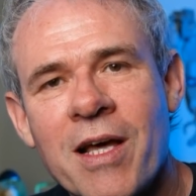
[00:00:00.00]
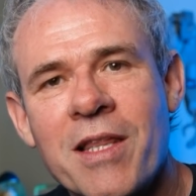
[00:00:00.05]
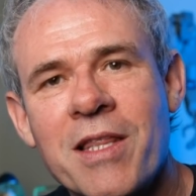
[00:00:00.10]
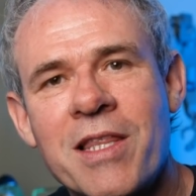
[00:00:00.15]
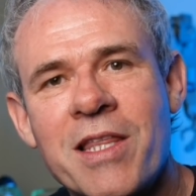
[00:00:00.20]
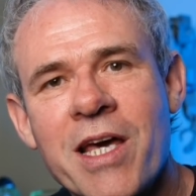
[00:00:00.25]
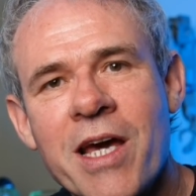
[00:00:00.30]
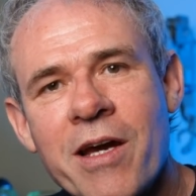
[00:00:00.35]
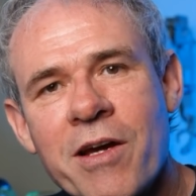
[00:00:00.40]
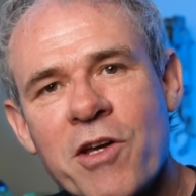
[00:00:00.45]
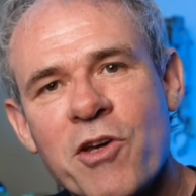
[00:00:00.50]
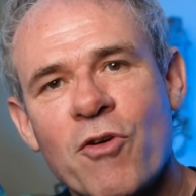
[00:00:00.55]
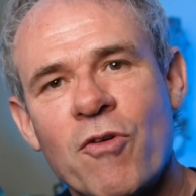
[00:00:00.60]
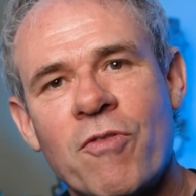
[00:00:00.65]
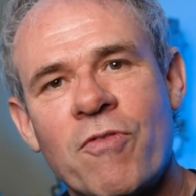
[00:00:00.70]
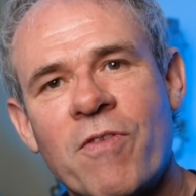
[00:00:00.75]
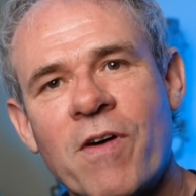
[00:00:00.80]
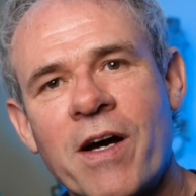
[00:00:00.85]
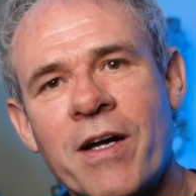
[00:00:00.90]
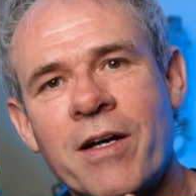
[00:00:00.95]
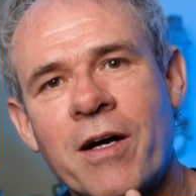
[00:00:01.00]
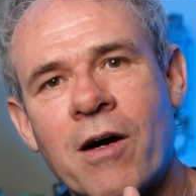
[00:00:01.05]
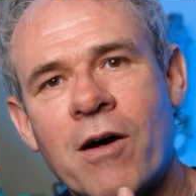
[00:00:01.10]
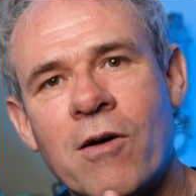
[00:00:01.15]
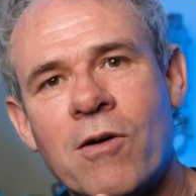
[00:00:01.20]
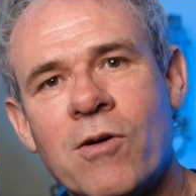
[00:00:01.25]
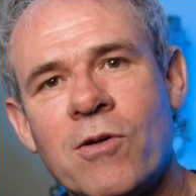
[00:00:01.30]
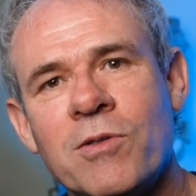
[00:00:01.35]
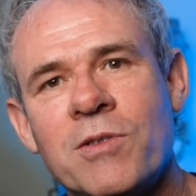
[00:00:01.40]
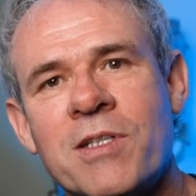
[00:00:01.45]
There you'll find a
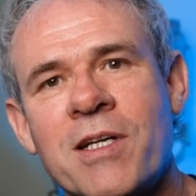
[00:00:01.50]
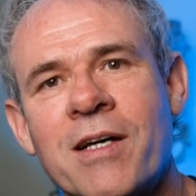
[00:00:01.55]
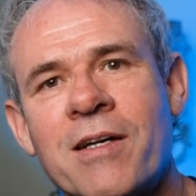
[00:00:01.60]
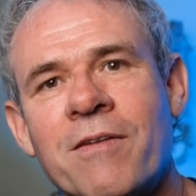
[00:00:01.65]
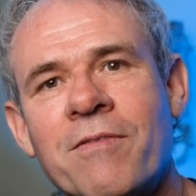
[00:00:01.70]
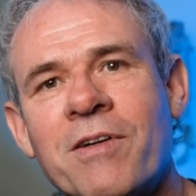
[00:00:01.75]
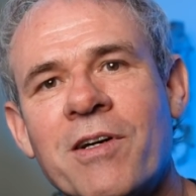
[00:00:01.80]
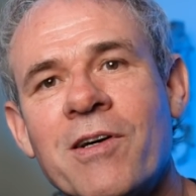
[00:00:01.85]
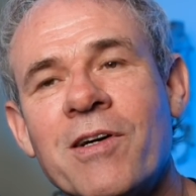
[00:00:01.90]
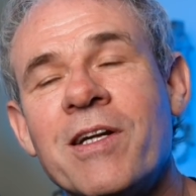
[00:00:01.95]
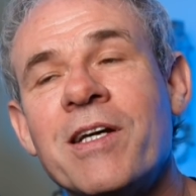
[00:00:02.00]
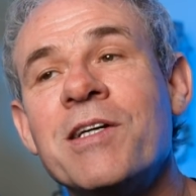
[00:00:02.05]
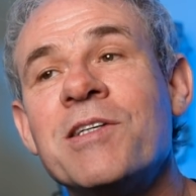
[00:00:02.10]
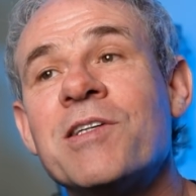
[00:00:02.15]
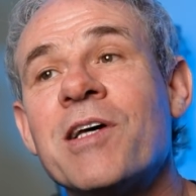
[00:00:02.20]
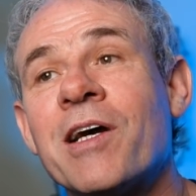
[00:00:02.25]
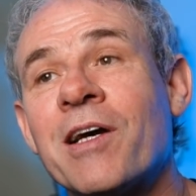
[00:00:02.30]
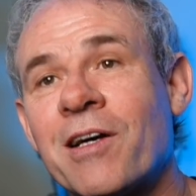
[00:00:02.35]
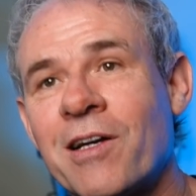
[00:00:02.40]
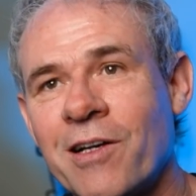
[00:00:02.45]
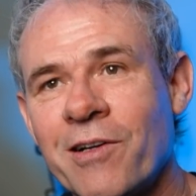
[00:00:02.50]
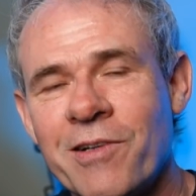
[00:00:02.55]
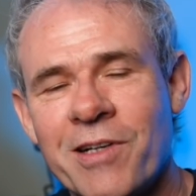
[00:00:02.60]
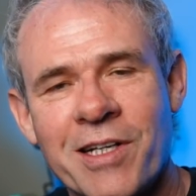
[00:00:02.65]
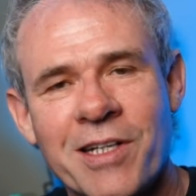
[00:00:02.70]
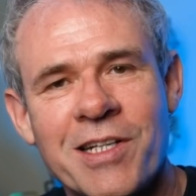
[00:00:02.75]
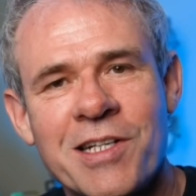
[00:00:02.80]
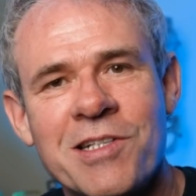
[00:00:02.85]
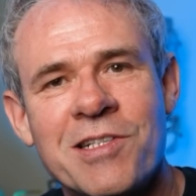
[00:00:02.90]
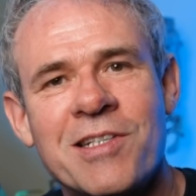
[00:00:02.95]
whole ton of goodies,
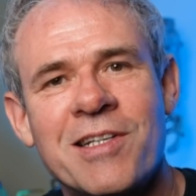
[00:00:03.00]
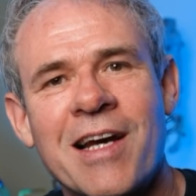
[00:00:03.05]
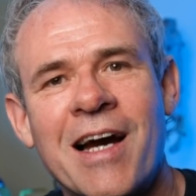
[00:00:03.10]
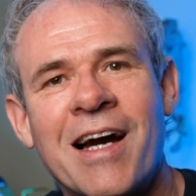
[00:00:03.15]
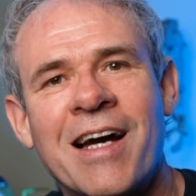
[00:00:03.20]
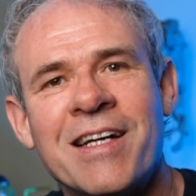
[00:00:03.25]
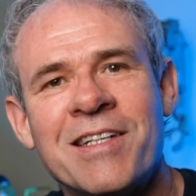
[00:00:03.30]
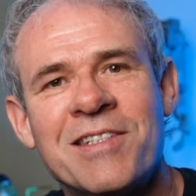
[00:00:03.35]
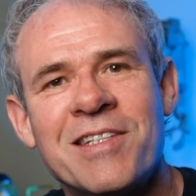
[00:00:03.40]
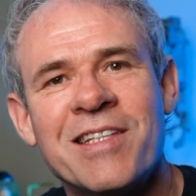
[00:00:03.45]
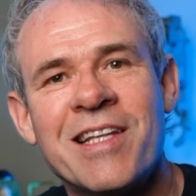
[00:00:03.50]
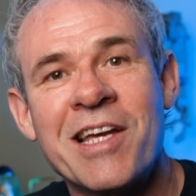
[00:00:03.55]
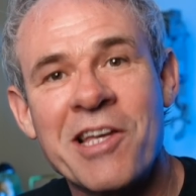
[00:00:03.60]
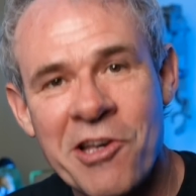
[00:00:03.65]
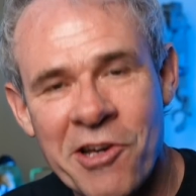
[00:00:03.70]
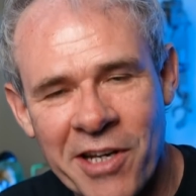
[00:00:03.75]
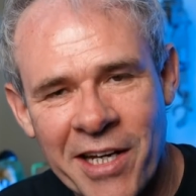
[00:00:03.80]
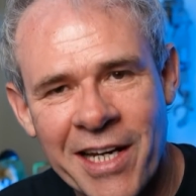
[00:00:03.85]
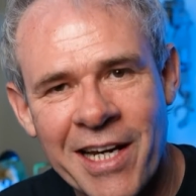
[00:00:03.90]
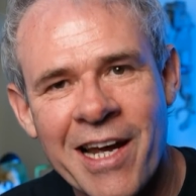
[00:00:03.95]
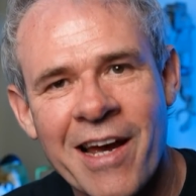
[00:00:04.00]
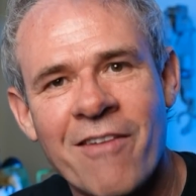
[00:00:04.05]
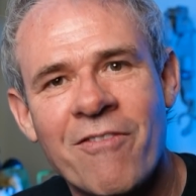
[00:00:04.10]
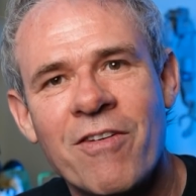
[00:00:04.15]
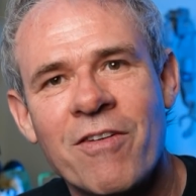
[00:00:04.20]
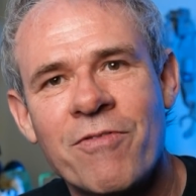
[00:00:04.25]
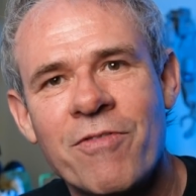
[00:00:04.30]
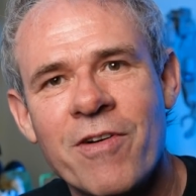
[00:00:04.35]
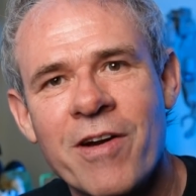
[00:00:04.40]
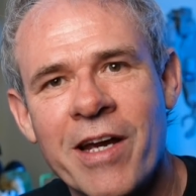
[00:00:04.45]
including these skies, that you can have
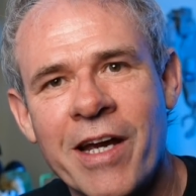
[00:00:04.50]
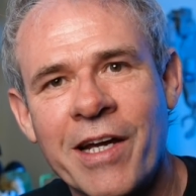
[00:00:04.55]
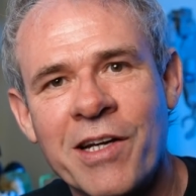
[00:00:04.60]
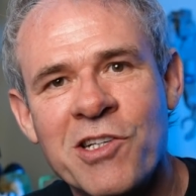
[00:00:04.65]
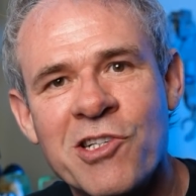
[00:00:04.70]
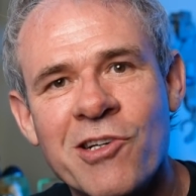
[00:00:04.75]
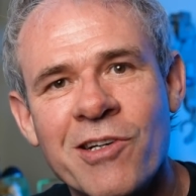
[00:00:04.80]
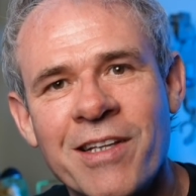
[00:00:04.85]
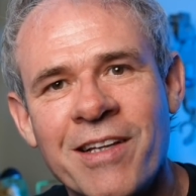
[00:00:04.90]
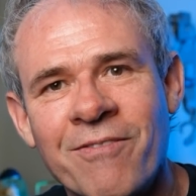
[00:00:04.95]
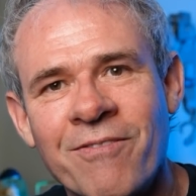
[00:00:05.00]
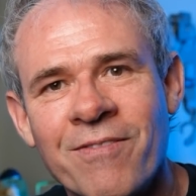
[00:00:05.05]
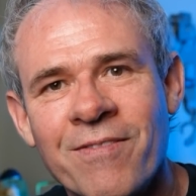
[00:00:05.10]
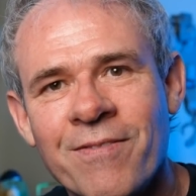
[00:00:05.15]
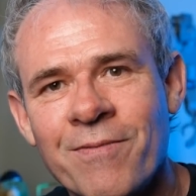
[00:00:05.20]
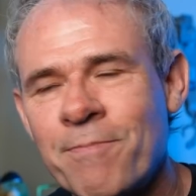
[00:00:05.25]
for free. Enjoy them.